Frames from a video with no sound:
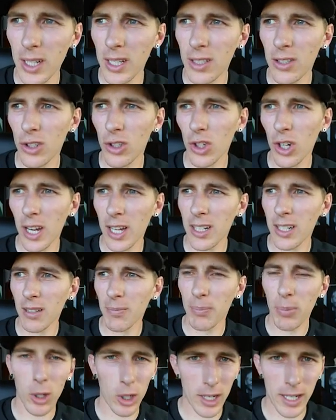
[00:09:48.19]
It's trying to
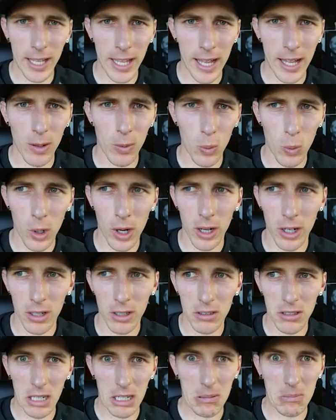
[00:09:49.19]
put a cat in water.
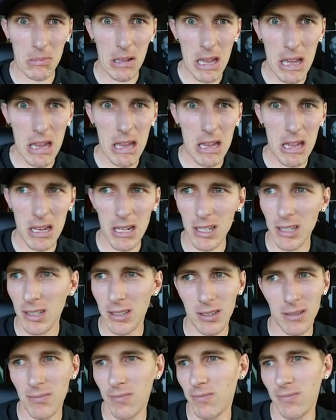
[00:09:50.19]
It's like, man,
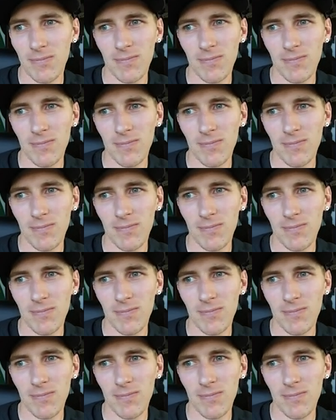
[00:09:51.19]
just...